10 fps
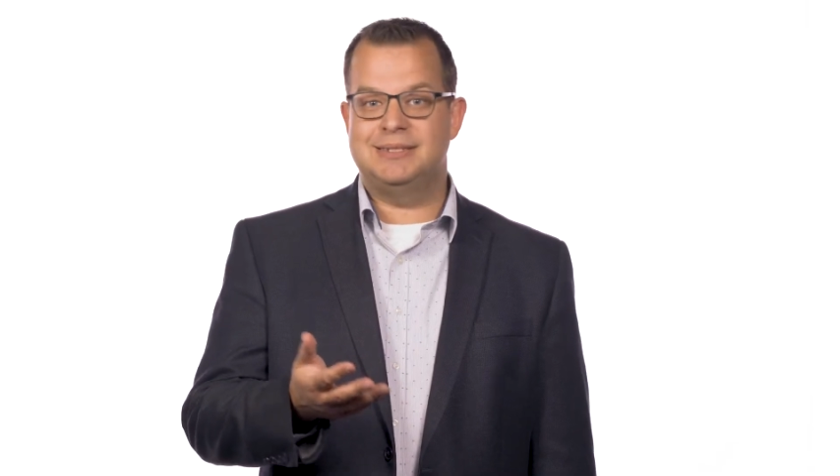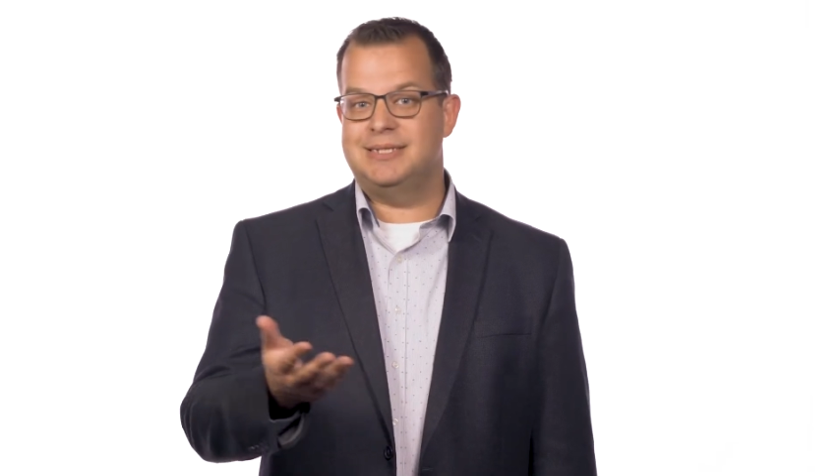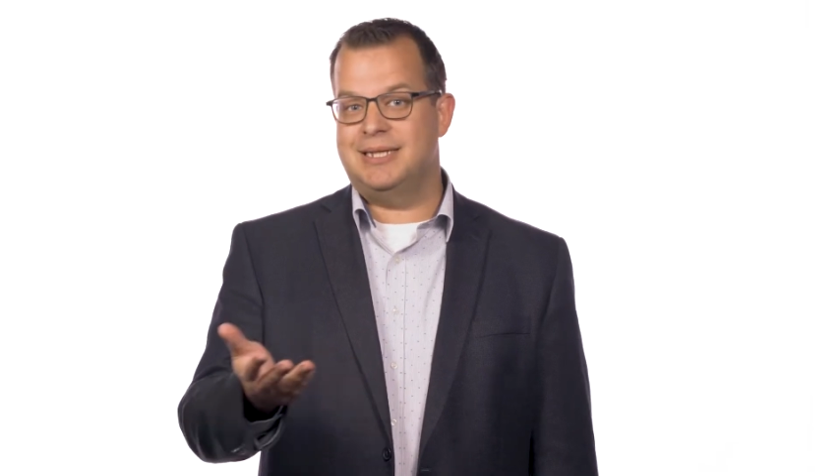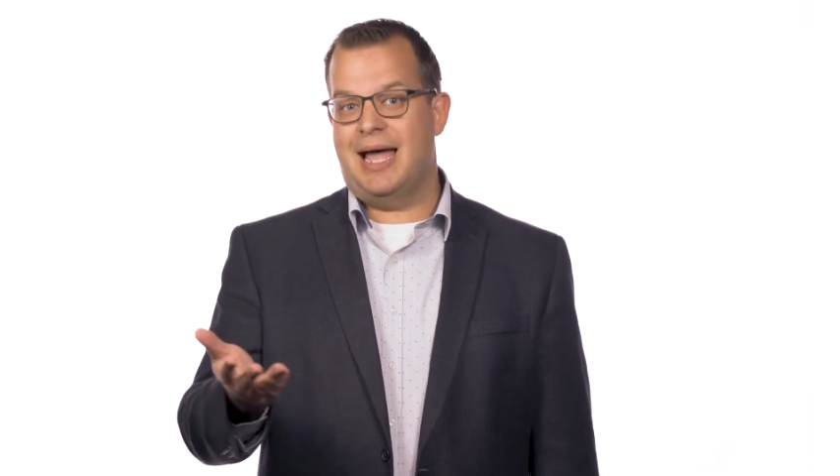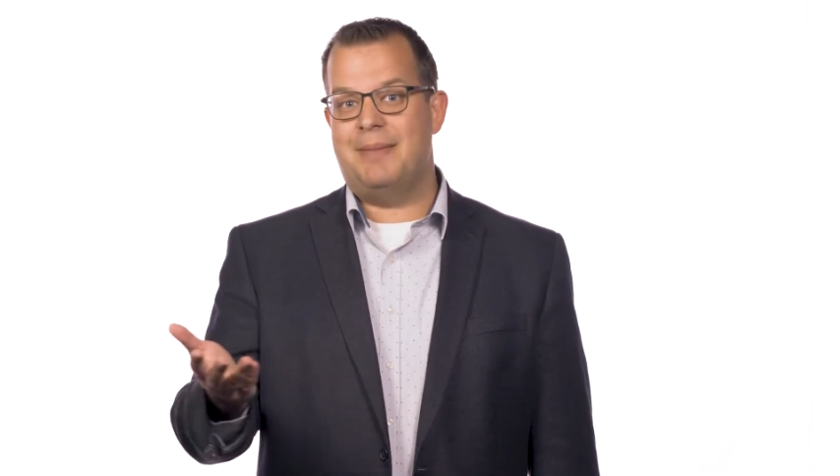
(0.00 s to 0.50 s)

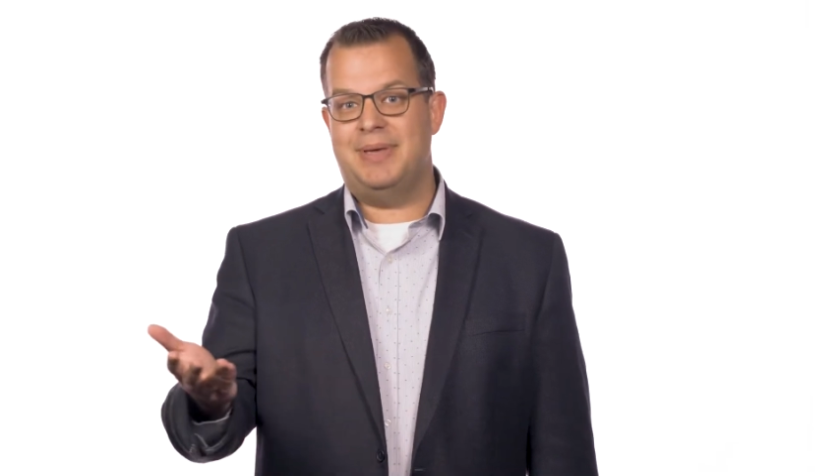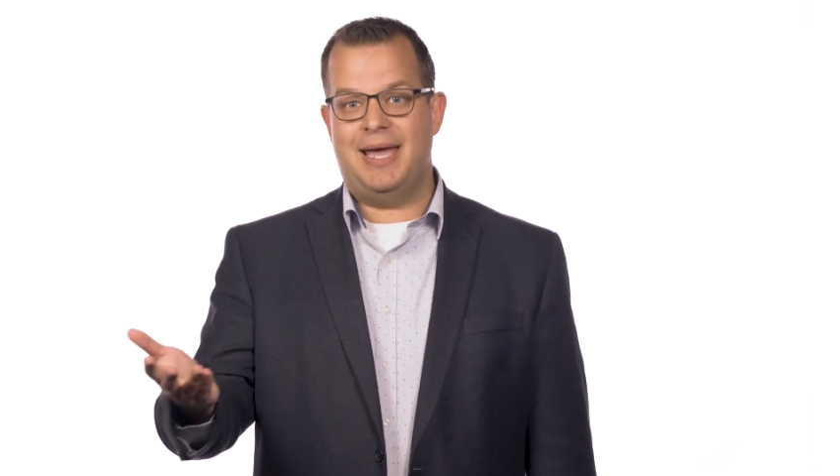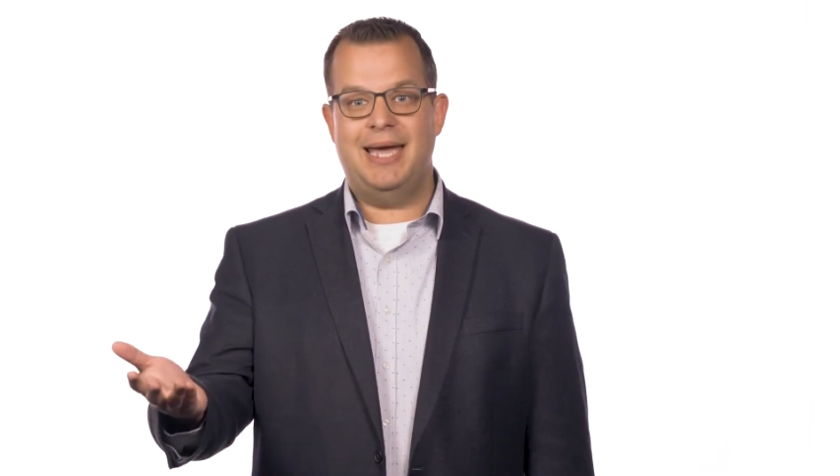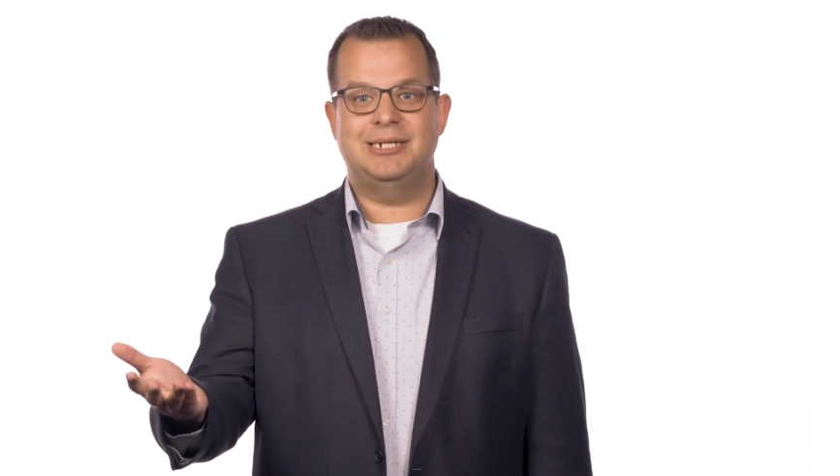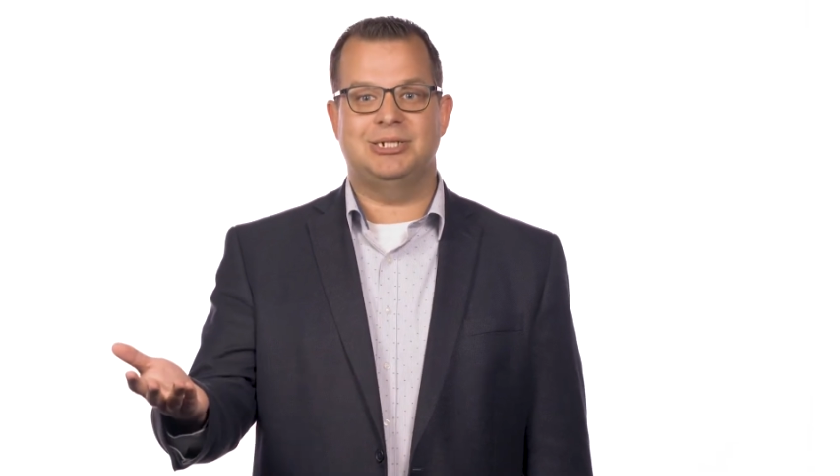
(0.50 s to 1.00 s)
to not
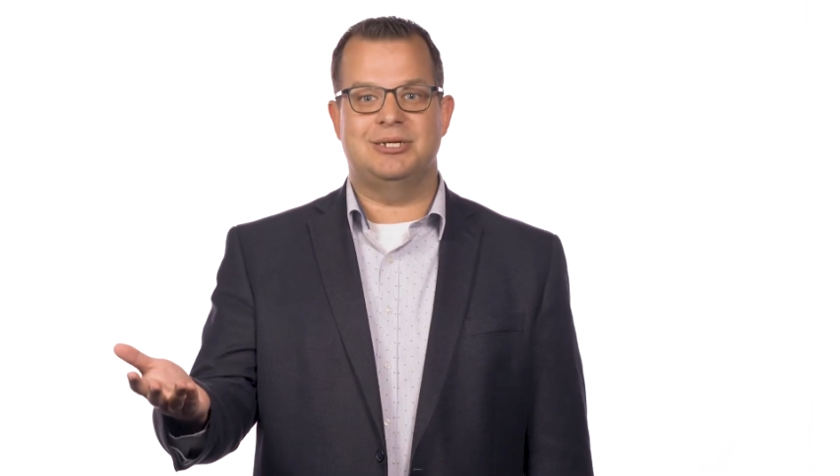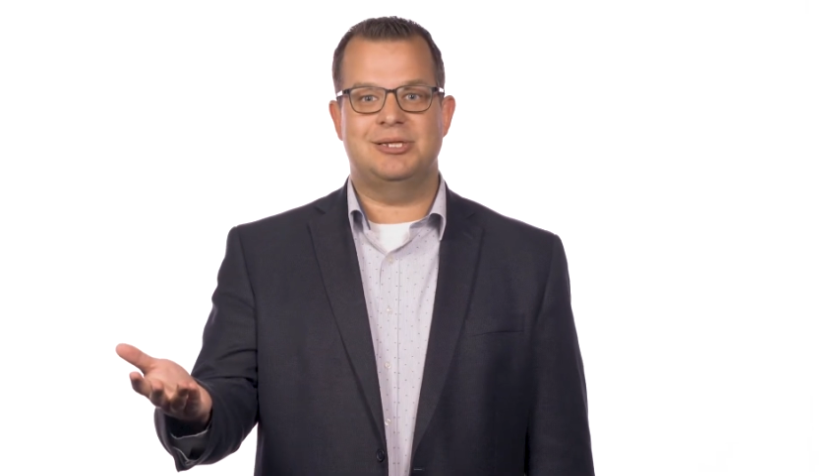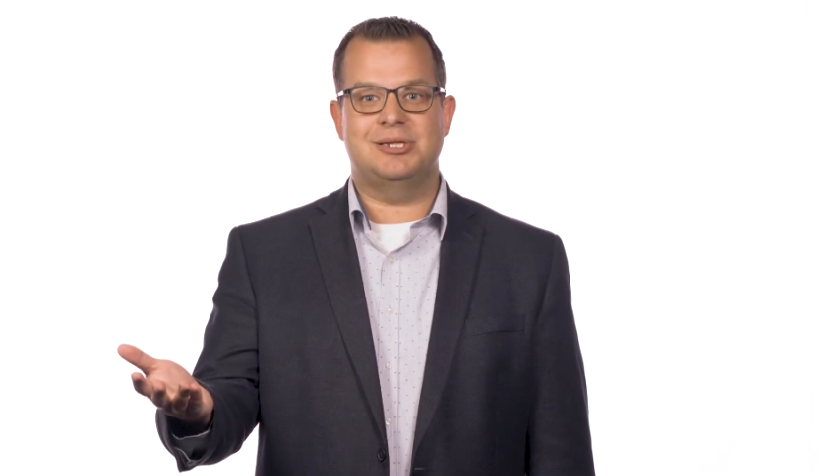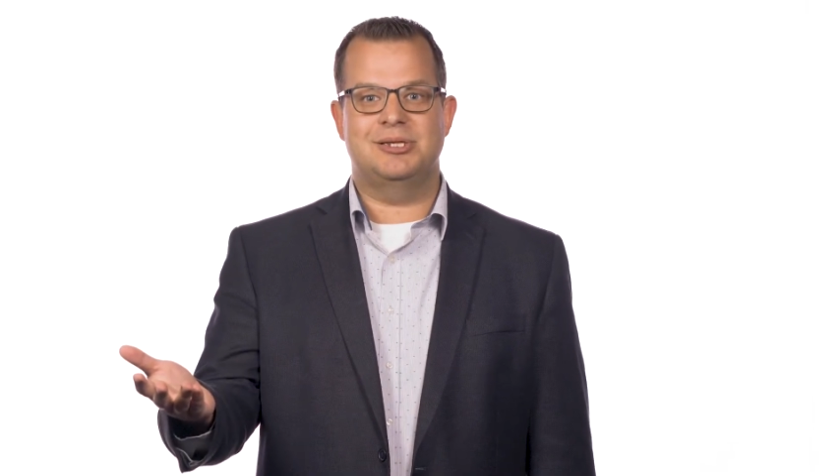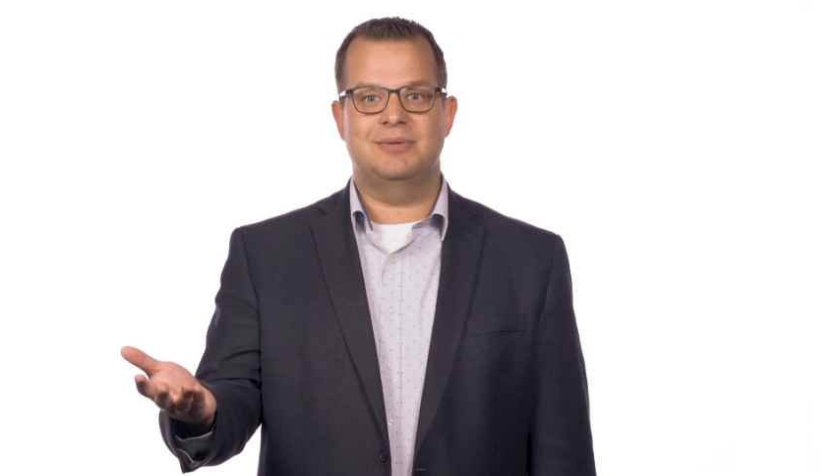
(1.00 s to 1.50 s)
be
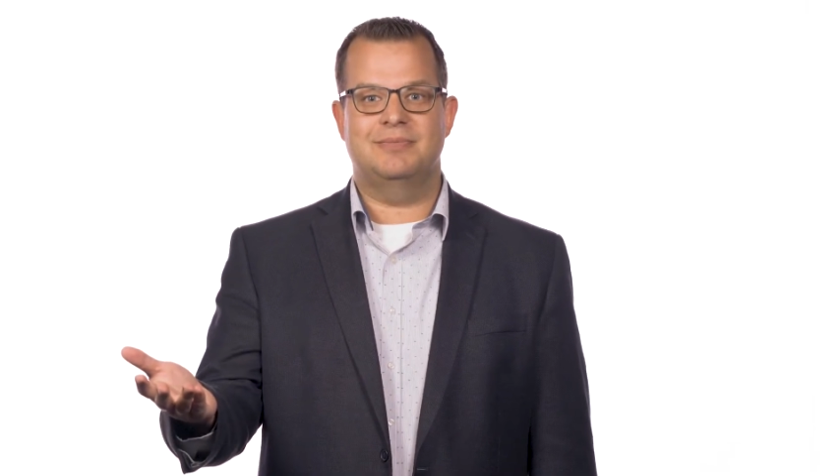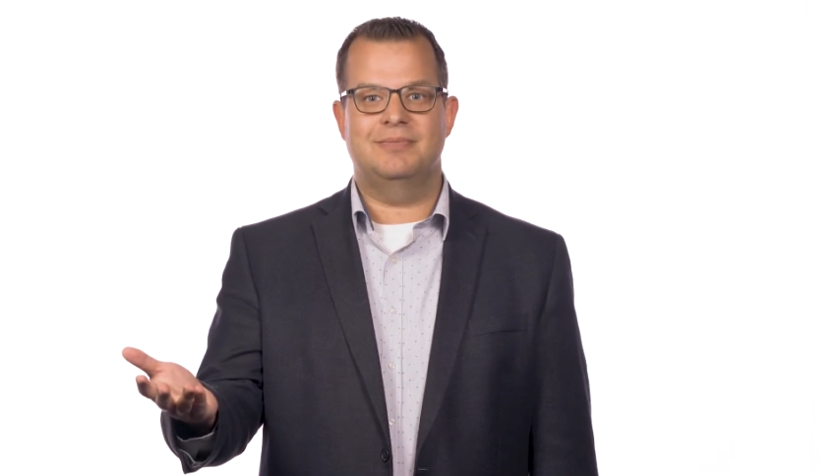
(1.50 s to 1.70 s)
anxious.